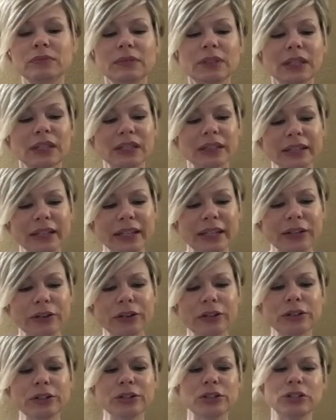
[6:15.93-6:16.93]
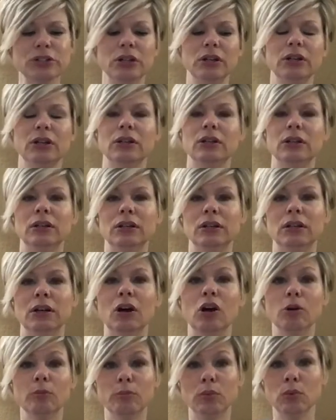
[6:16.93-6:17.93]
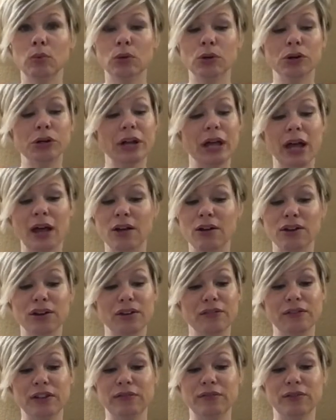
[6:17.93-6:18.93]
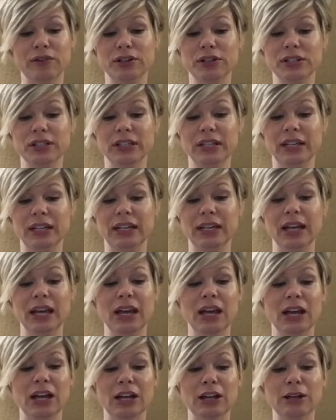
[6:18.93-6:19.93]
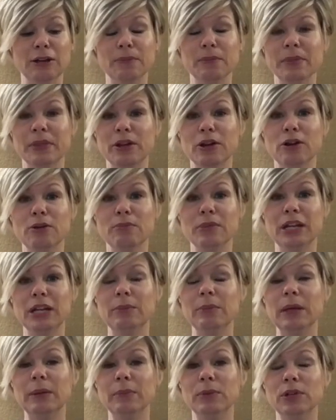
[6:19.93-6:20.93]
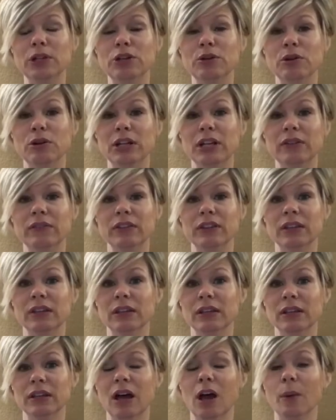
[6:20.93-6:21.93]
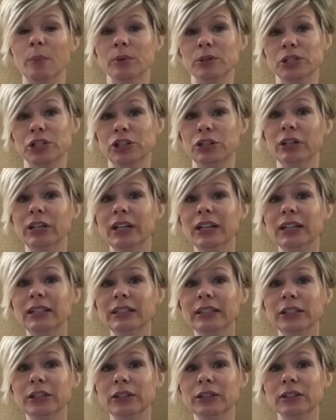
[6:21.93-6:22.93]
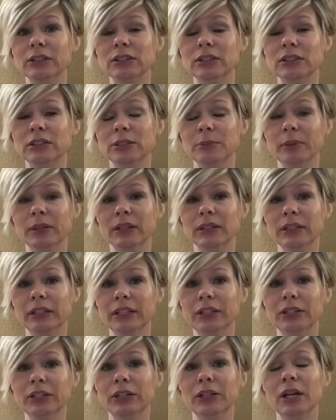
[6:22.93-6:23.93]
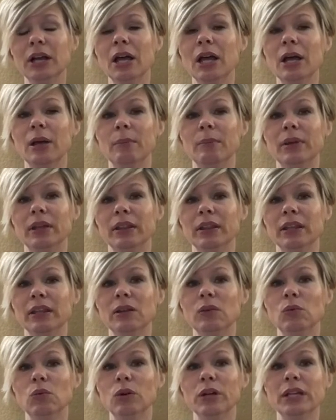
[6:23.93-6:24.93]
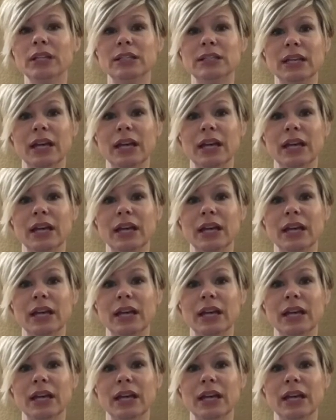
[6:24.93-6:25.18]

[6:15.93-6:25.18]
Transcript: leaders are born out of adversity. There are many people who are given the opportunity to be a leader, but then once